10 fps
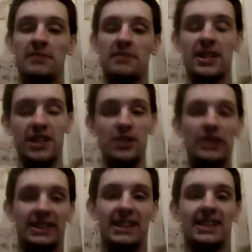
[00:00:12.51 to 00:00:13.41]
But
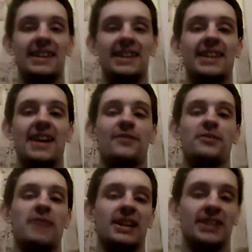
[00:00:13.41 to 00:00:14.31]
use this idea for
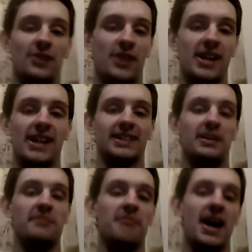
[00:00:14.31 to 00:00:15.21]
myself. I guess
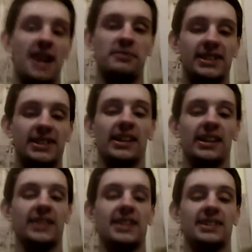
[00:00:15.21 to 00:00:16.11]
I am
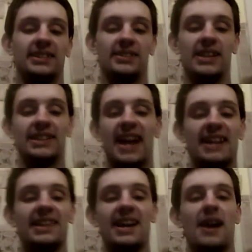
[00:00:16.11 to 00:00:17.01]
stealing this
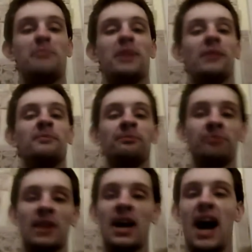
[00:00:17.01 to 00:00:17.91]
idea, but
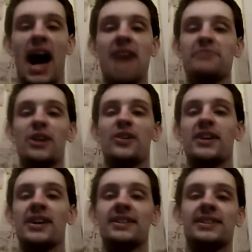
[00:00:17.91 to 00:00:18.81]
I am going
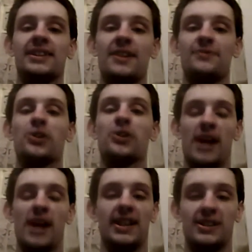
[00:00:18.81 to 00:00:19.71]
to give the
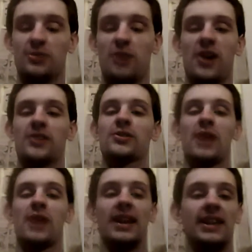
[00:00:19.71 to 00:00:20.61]
credit to where
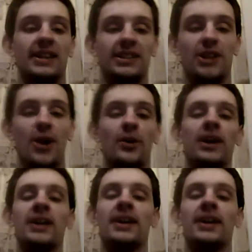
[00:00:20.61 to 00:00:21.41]
credit is due.